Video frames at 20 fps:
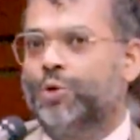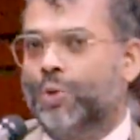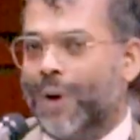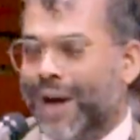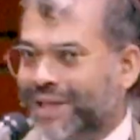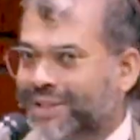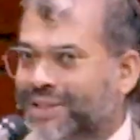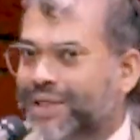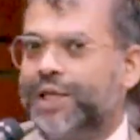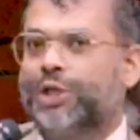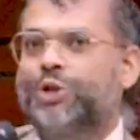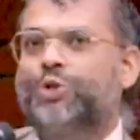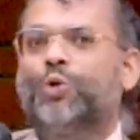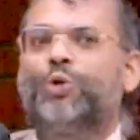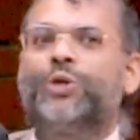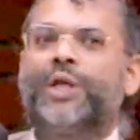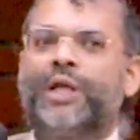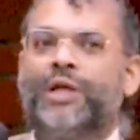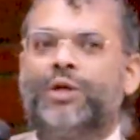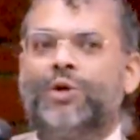you're actually
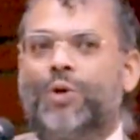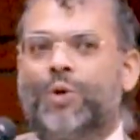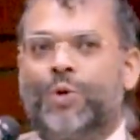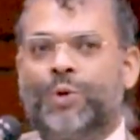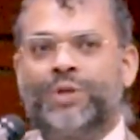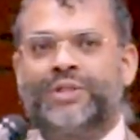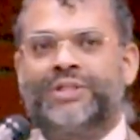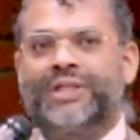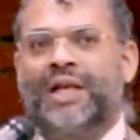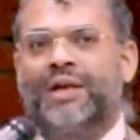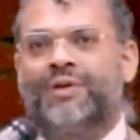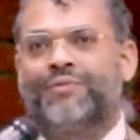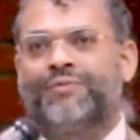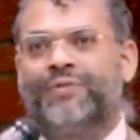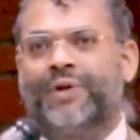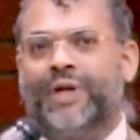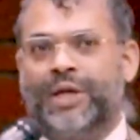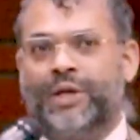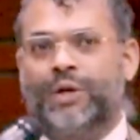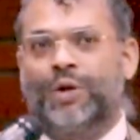shooting your own
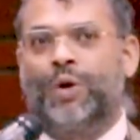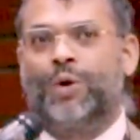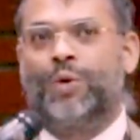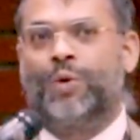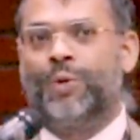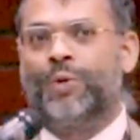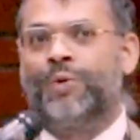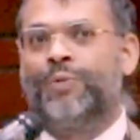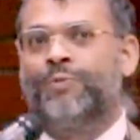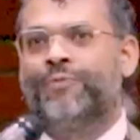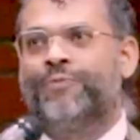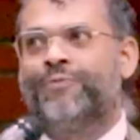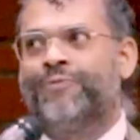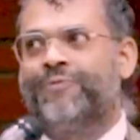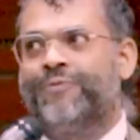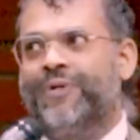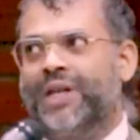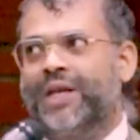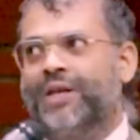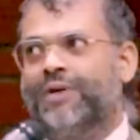self in your own
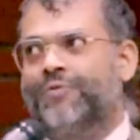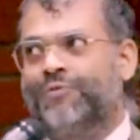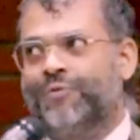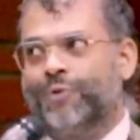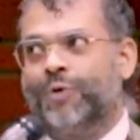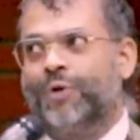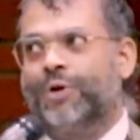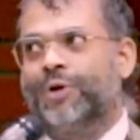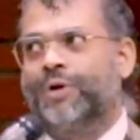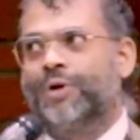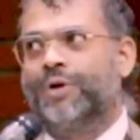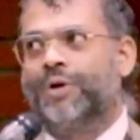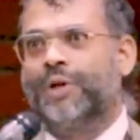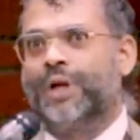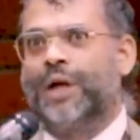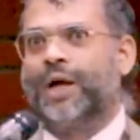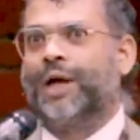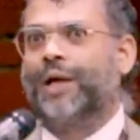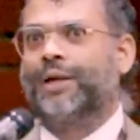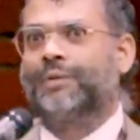foot.
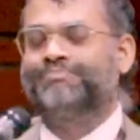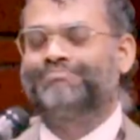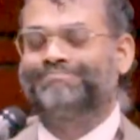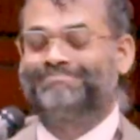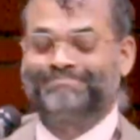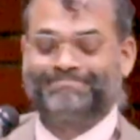Yeah.